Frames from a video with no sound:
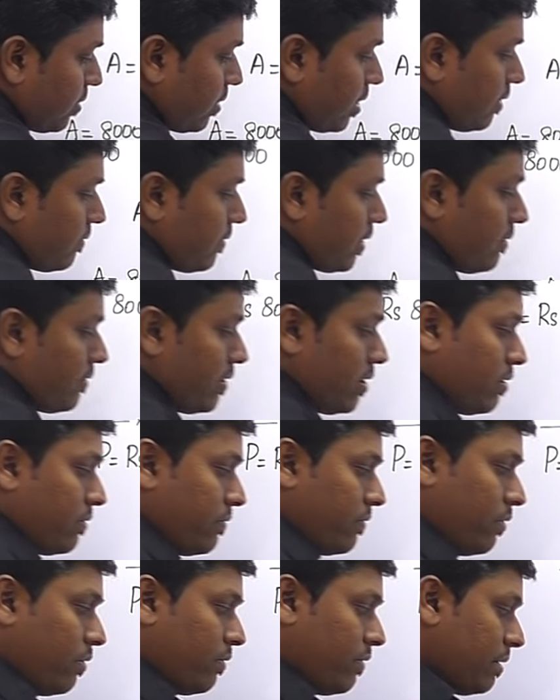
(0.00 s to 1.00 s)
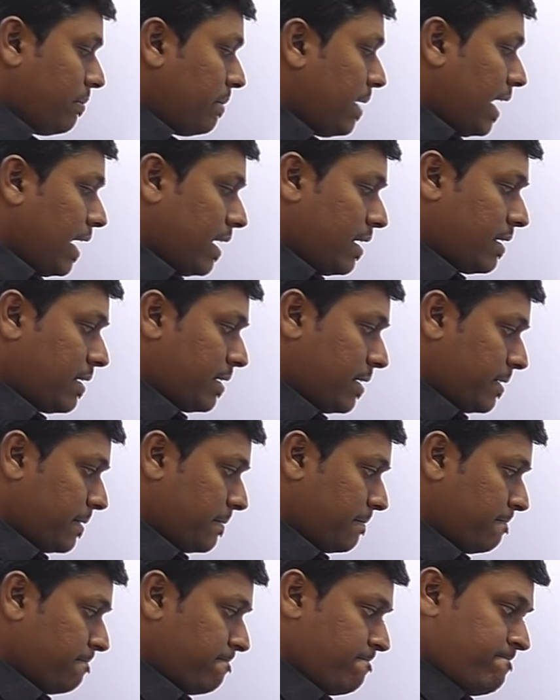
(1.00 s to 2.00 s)
25 into 4 will be
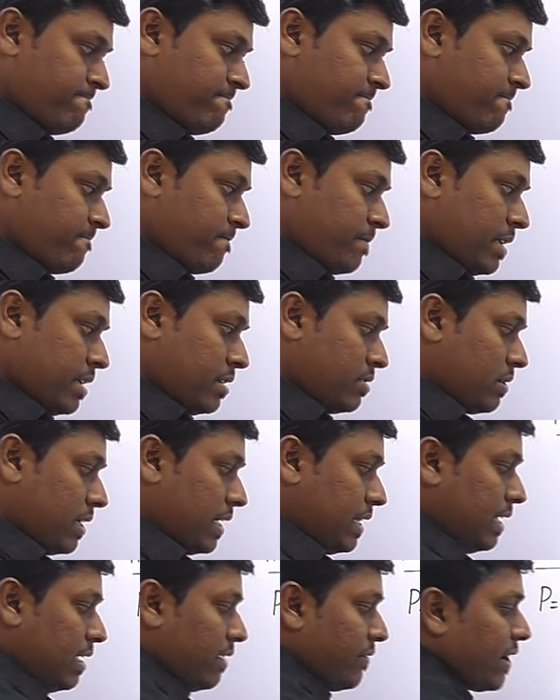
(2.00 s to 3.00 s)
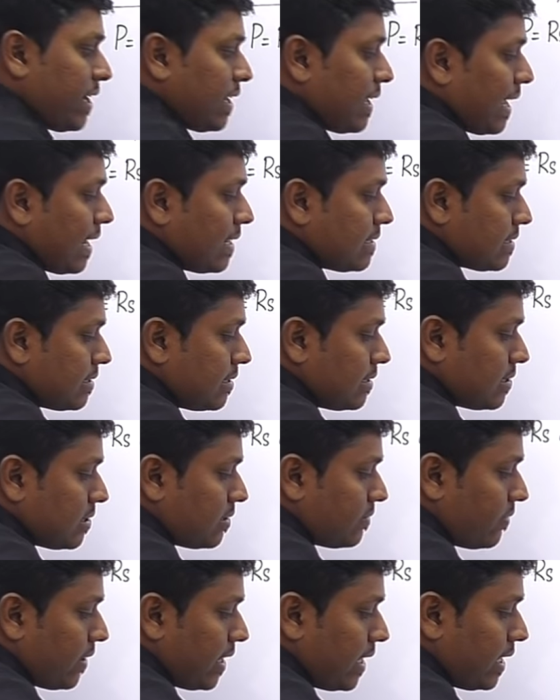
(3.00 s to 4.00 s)
100. So I think we can cancel this
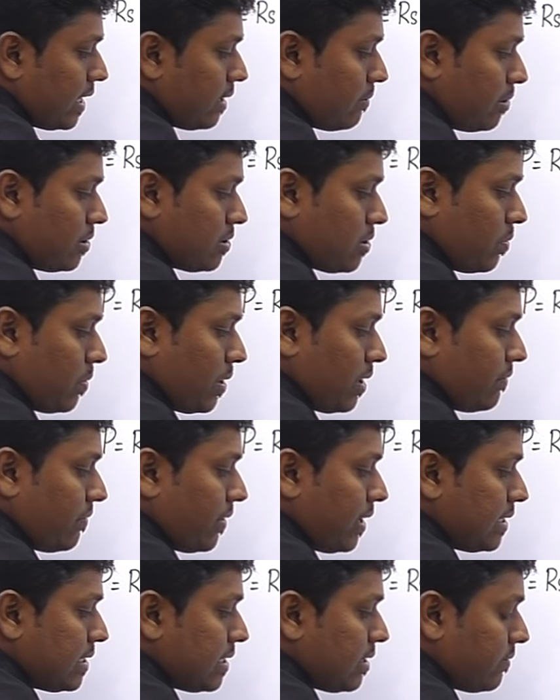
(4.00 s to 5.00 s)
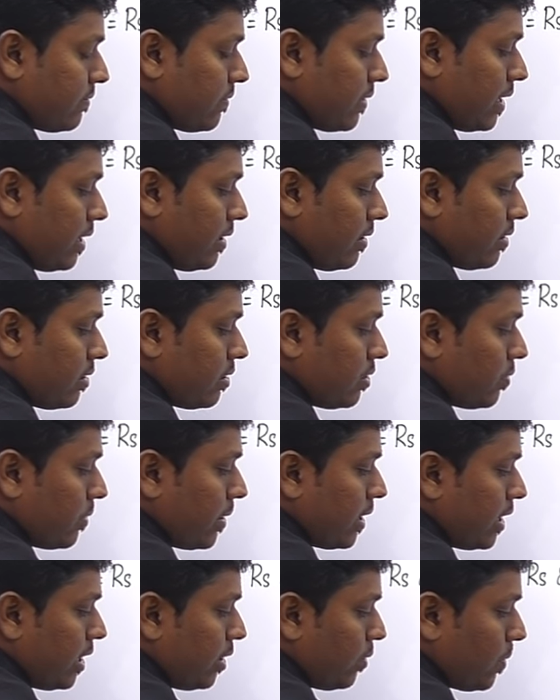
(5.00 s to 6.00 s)
on 5 table. So 1, 5 is 5,
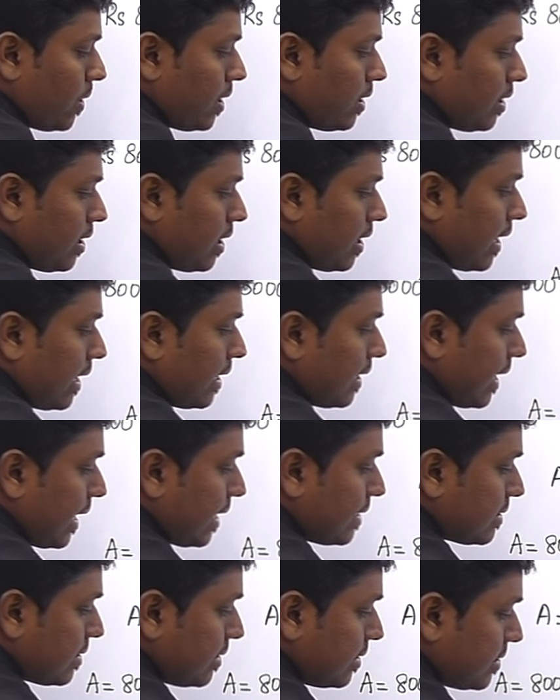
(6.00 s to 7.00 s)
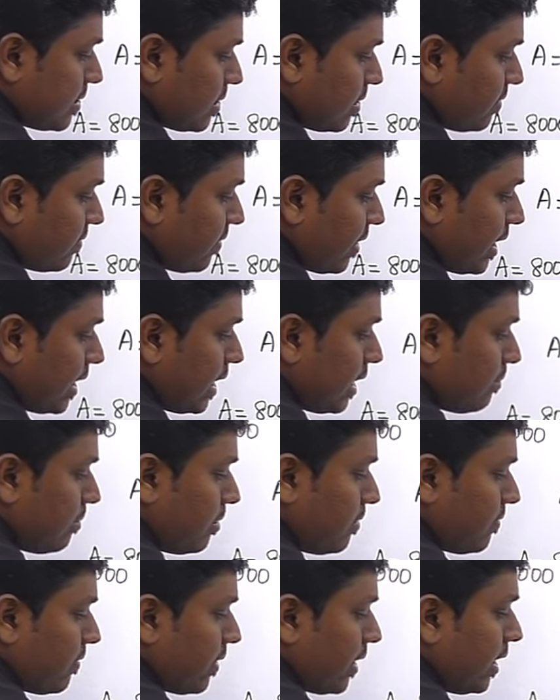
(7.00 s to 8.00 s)
21. Again, cancel this on 5
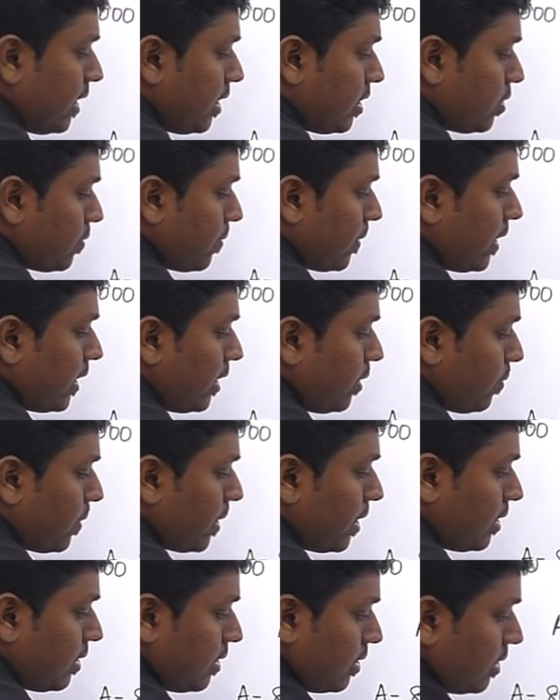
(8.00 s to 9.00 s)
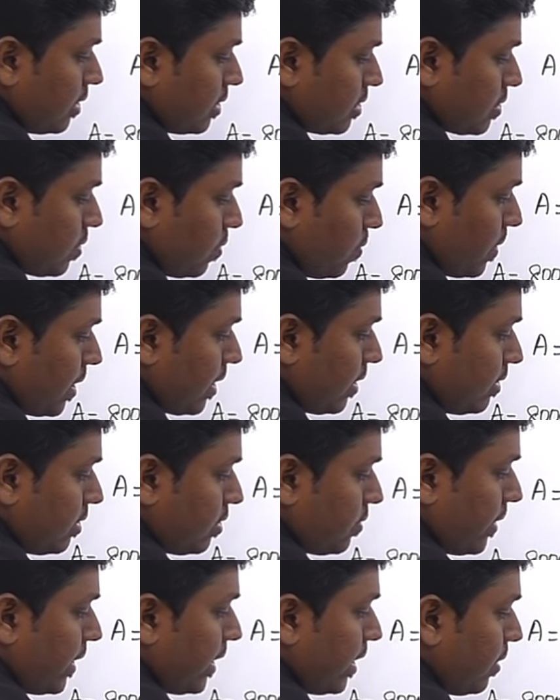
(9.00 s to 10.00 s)
table, 5, 21. So
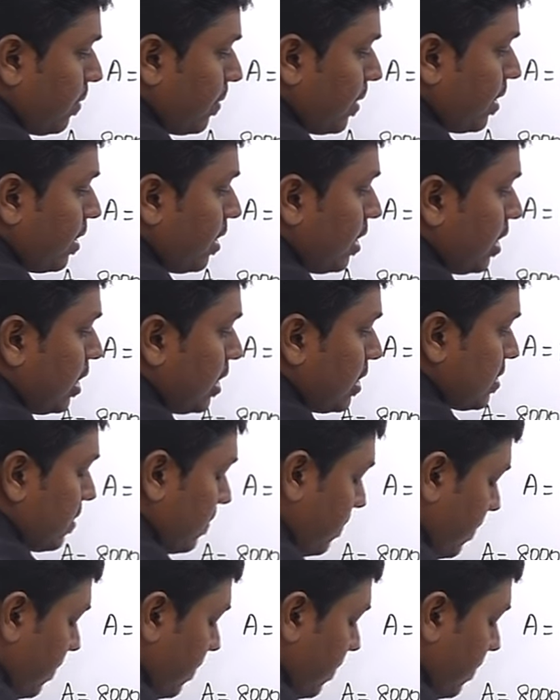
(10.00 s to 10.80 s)
1, 21. So